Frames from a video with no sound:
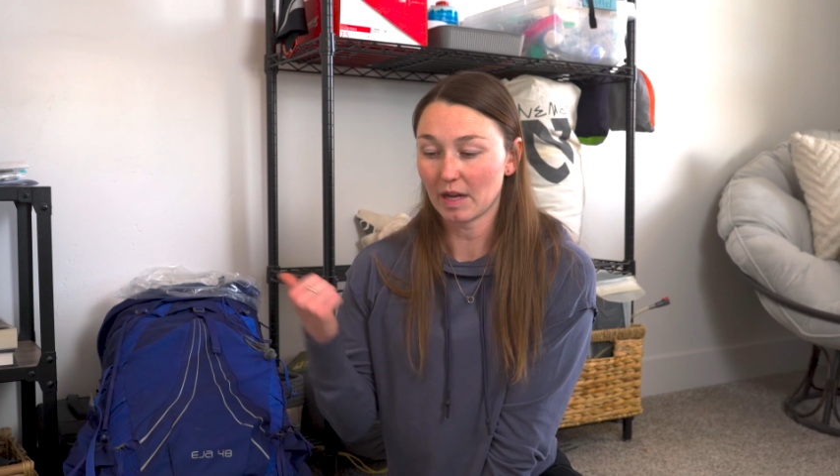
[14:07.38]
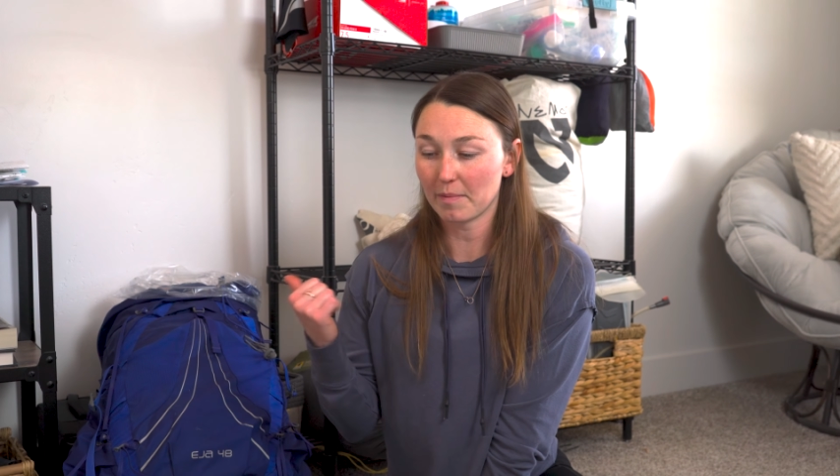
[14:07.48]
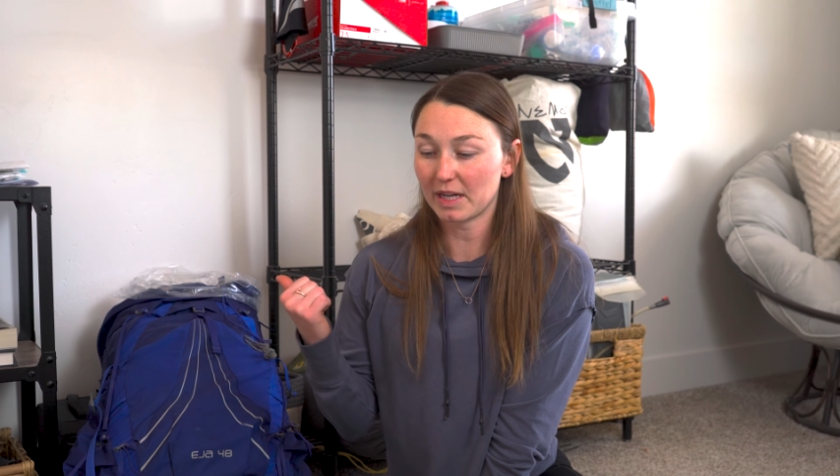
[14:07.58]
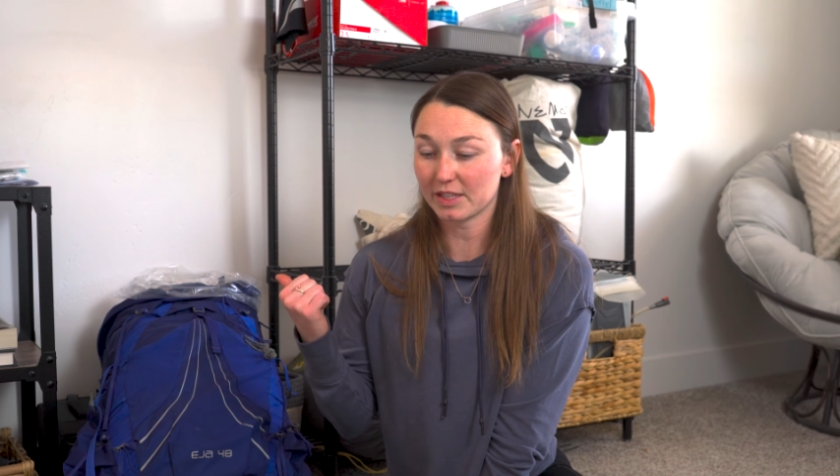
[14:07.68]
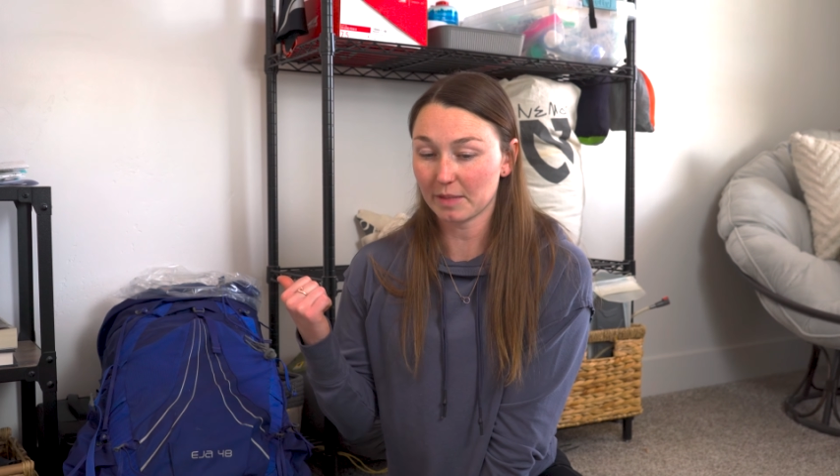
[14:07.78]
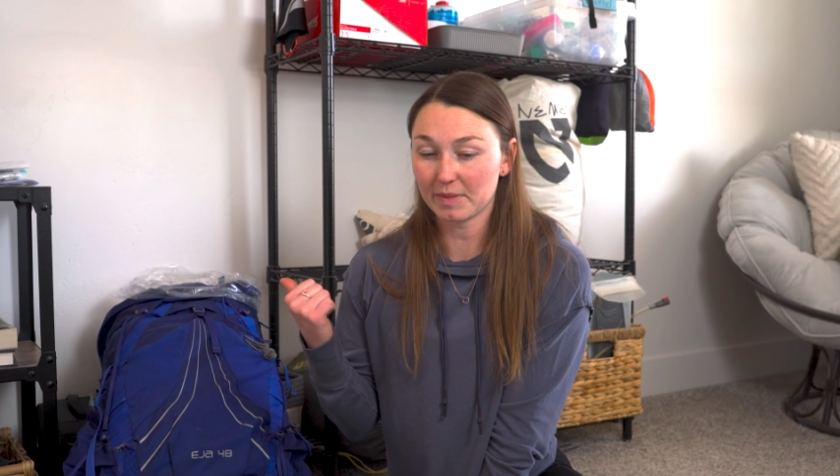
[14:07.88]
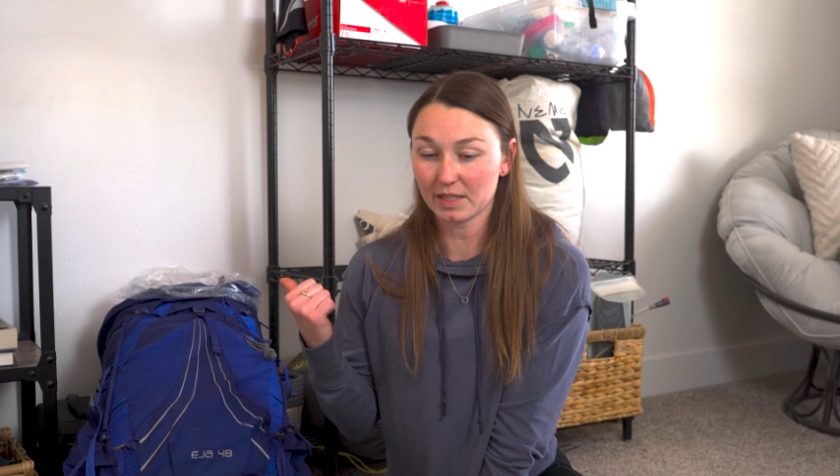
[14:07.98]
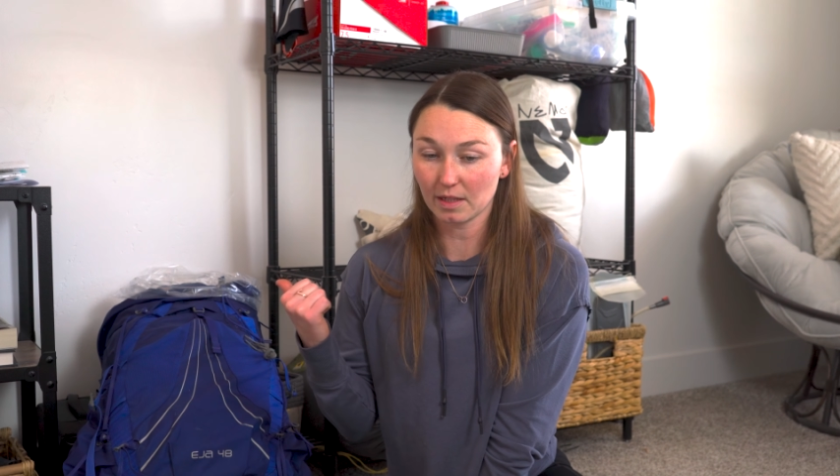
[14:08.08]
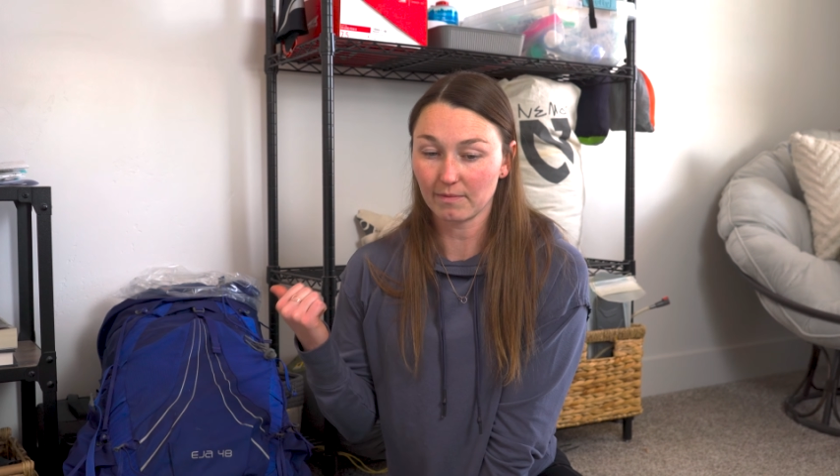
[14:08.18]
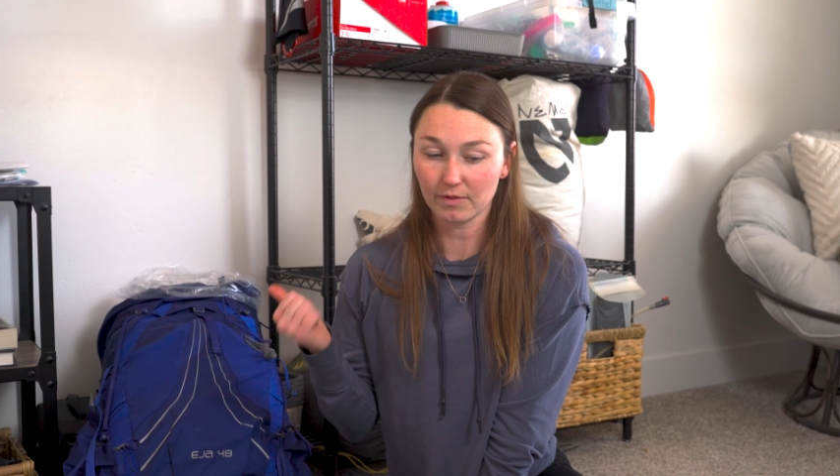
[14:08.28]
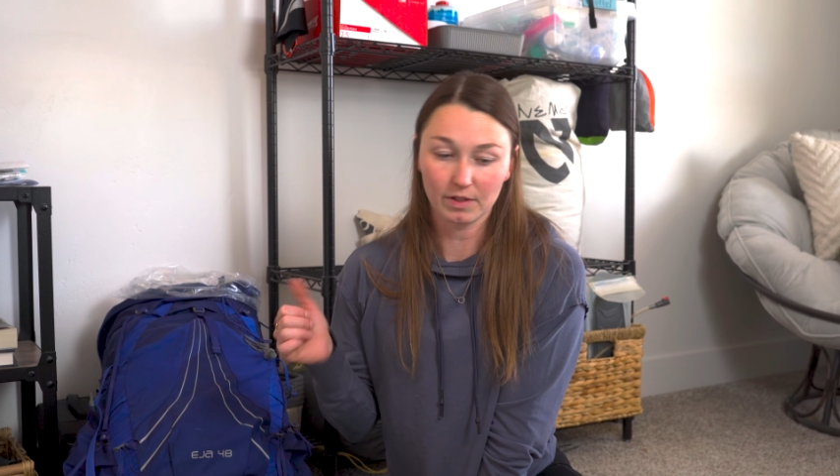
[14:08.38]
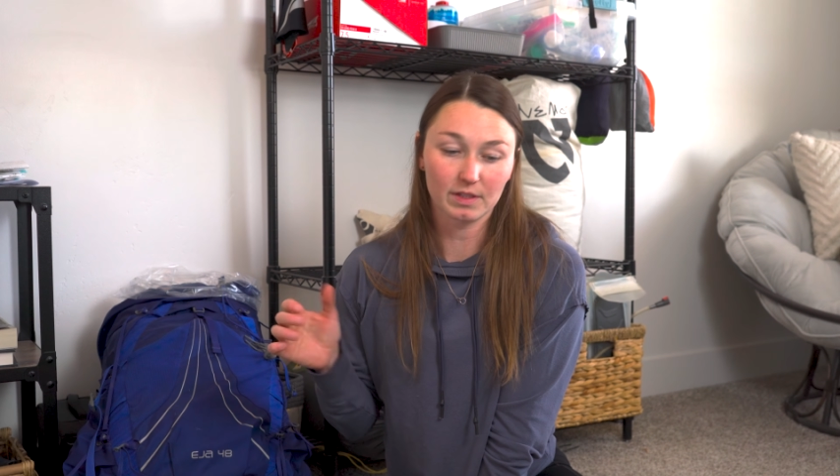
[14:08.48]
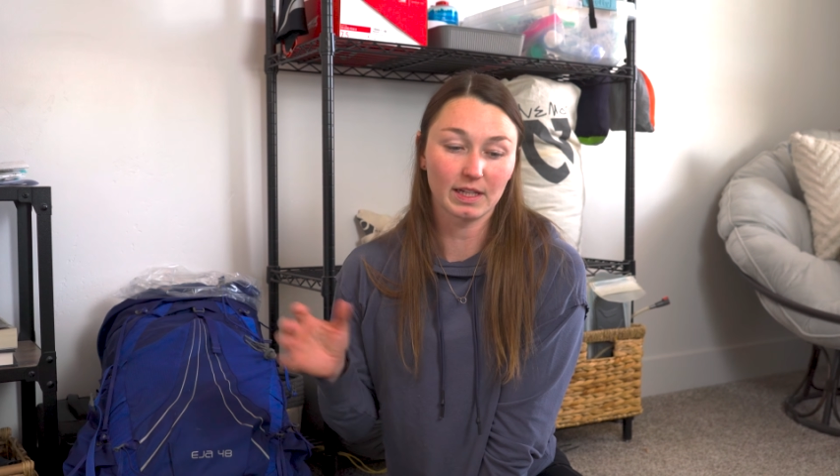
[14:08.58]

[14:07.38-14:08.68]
I'm going to zip this up first,